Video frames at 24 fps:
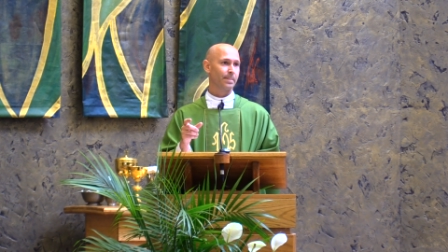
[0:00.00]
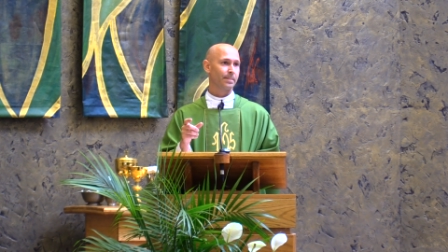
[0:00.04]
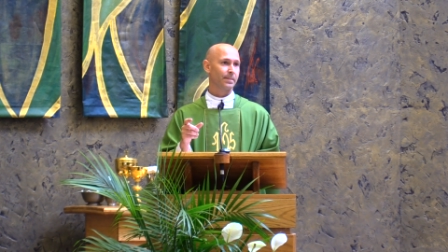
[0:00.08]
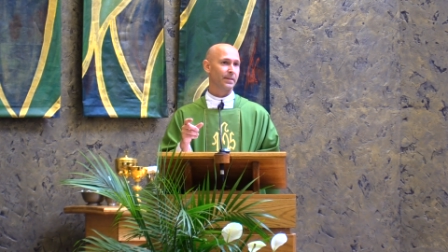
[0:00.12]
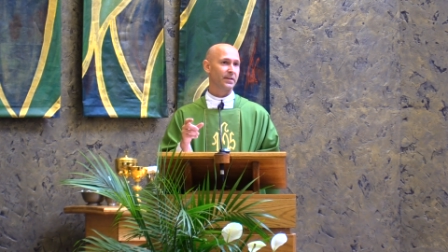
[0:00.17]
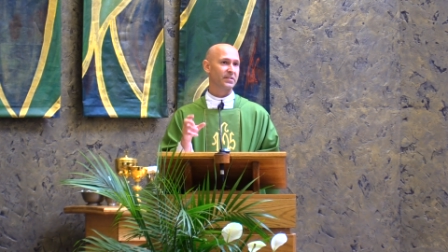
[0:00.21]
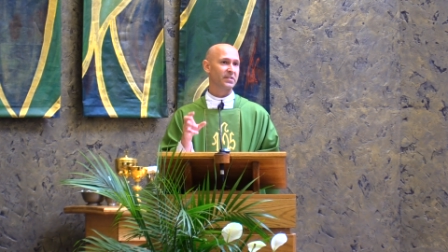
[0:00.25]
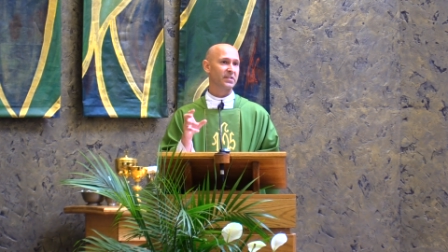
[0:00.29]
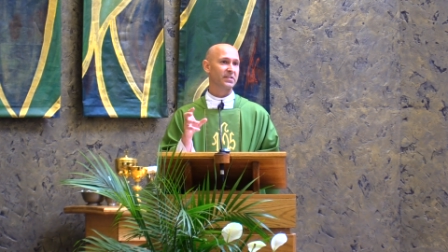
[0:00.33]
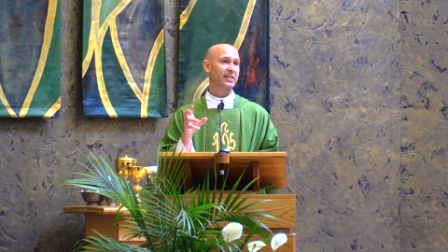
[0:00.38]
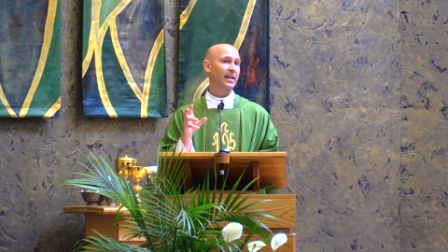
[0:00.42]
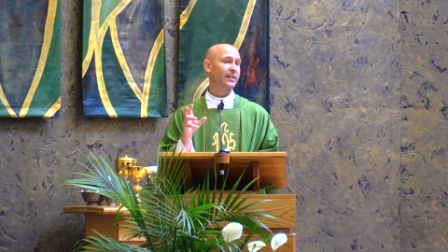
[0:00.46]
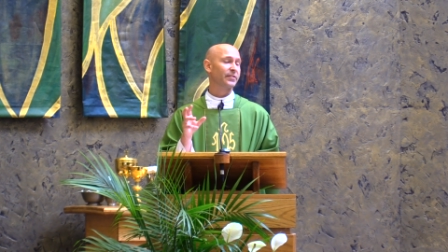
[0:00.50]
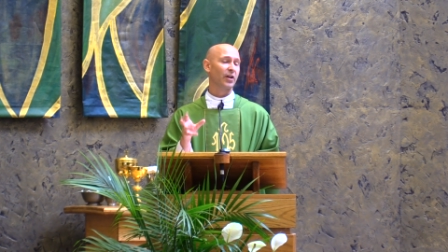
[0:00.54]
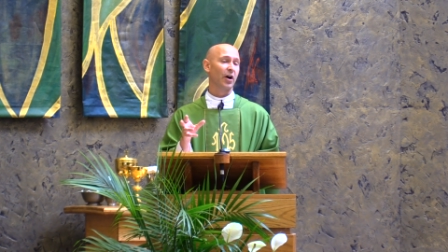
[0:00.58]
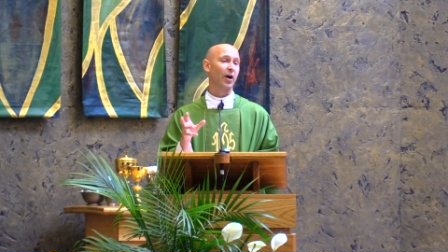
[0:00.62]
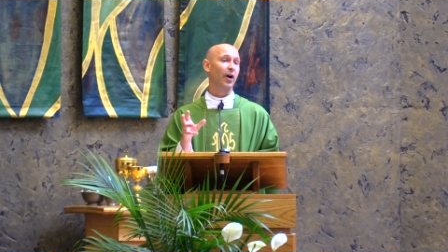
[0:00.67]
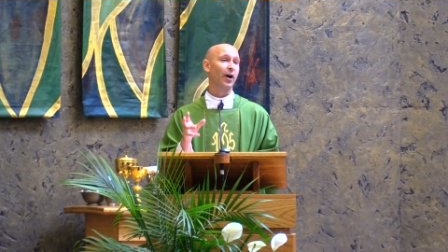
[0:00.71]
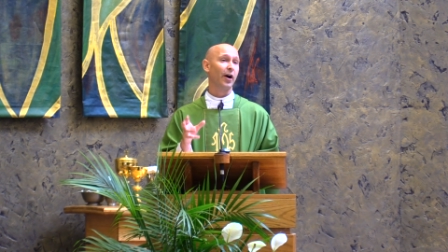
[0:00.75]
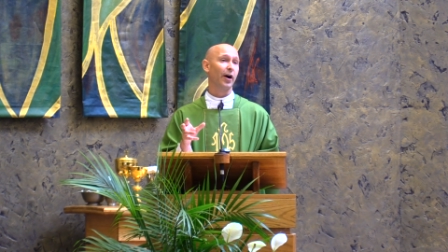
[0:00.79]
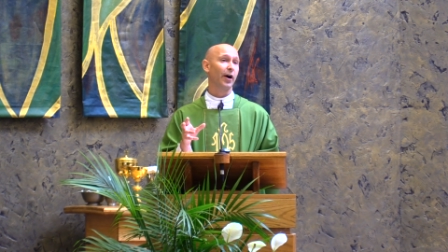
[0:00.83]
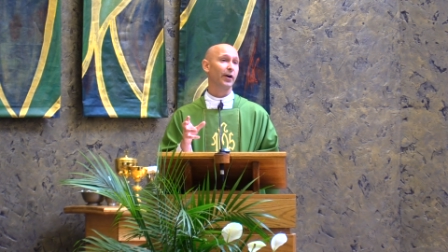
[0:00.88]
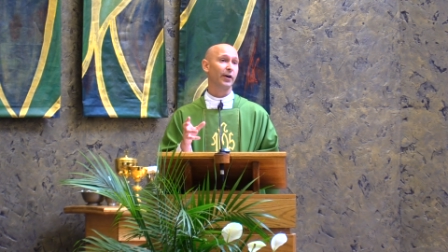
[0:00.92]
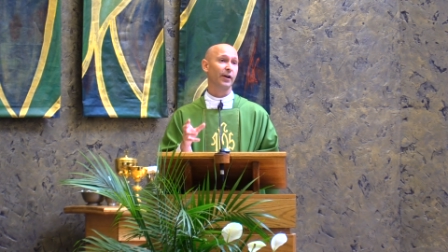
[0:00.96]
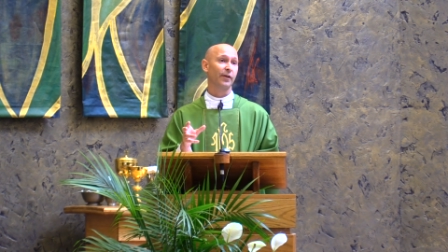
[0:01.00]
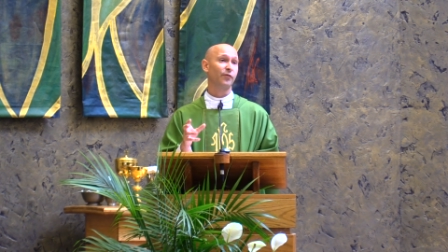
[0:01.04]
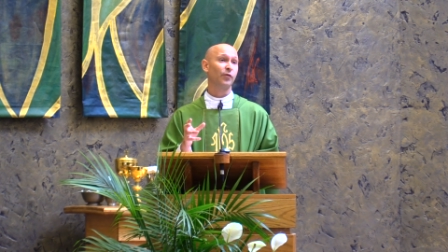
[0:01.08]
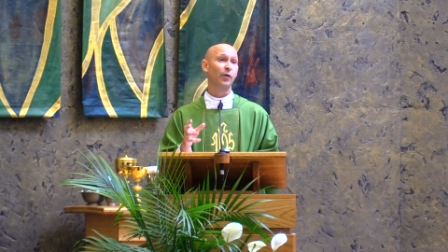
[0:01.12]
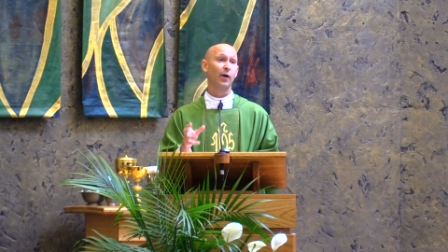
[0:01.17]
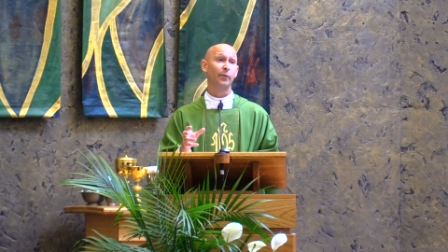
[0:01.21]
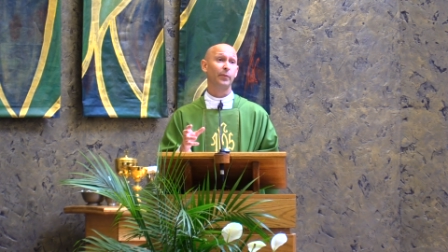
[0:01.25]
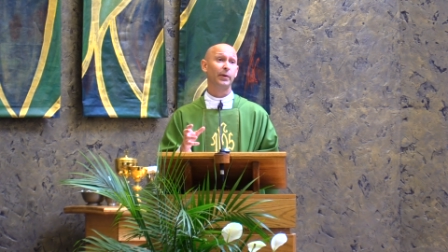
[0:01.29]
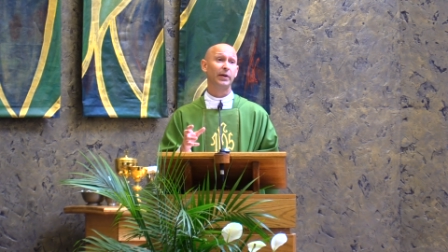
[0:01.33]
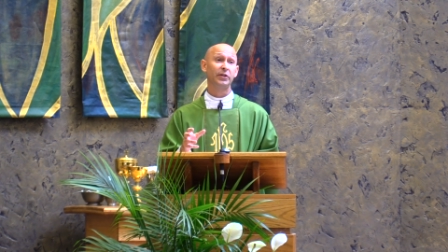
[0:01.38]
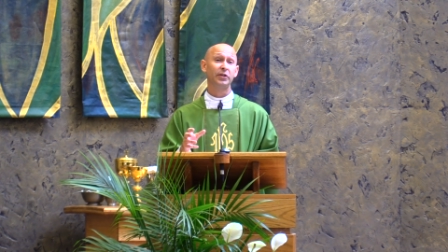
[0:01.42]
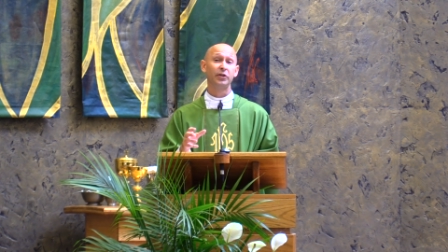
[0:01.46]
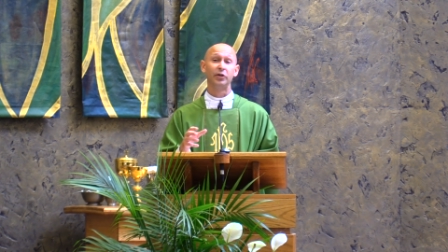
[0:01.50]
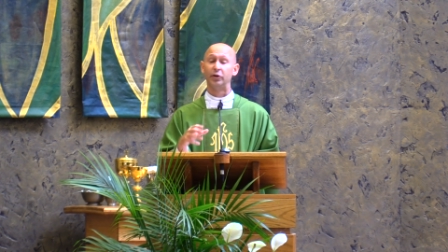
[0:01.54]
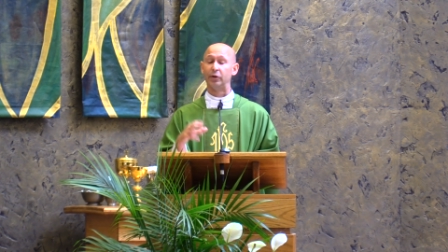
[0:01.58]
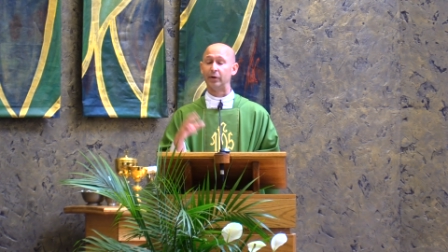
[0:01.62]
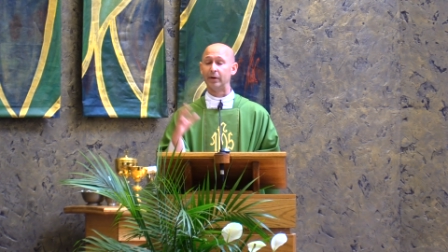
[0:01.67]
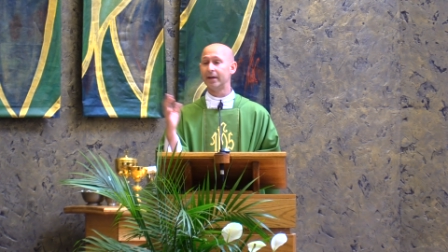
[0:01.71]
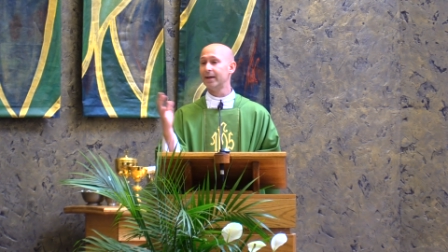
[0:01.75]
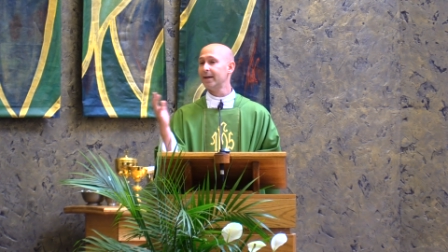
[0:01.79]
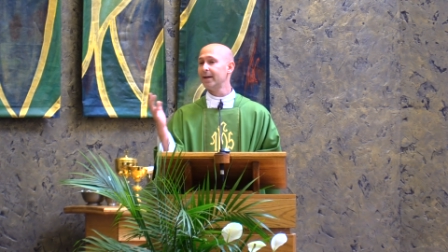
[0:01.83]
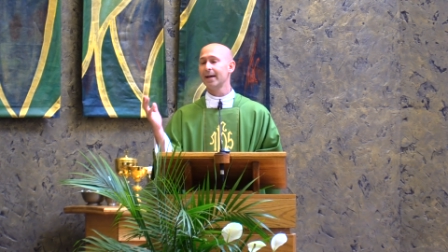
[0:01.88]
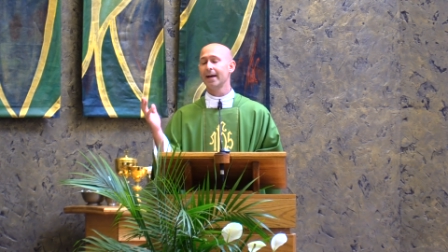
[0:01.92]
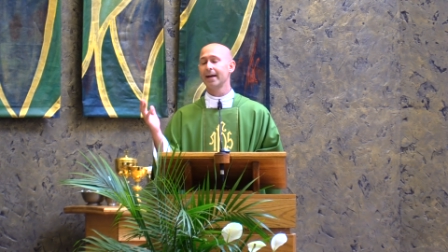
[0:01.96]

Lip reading: This is at the heart of what we do.